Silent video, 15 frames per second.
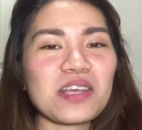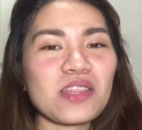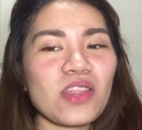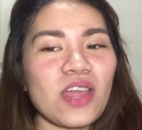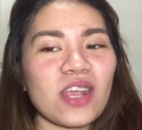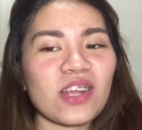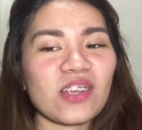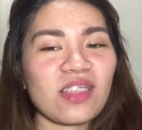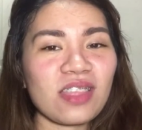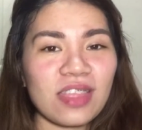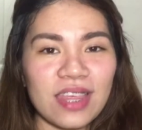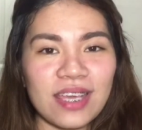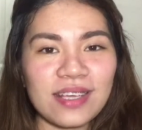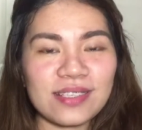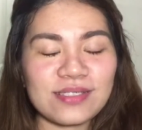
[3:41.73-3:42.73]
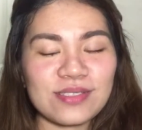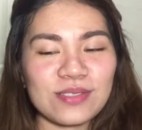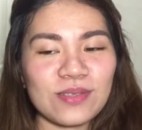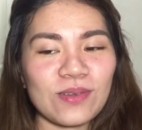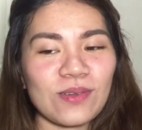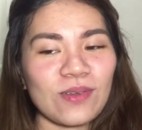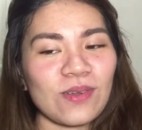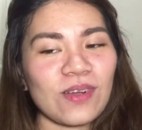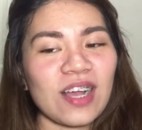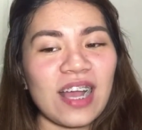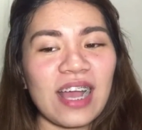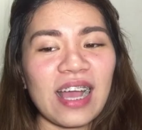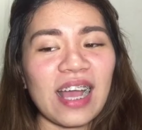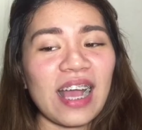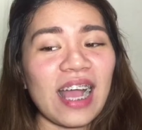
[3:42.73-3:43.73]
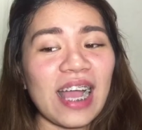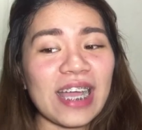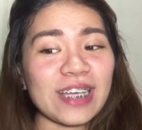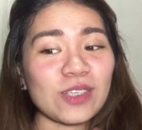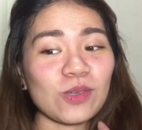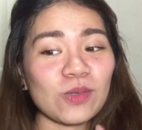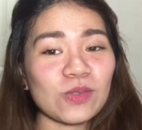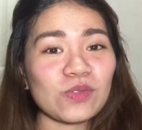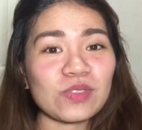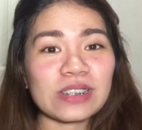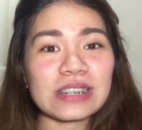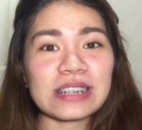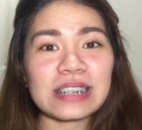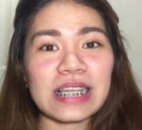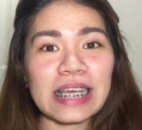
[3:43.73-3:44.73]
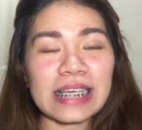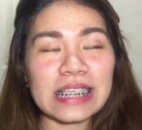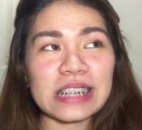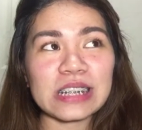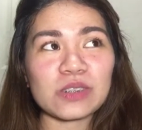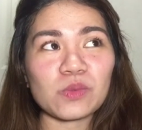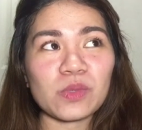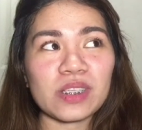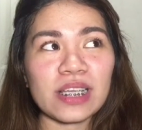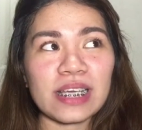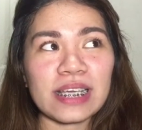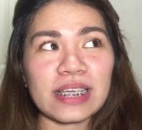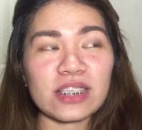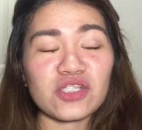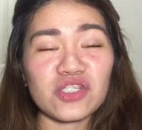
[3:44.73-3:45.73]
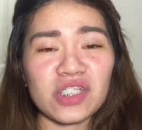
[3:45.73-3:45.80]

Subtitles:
they're thick, so I don't really like it when I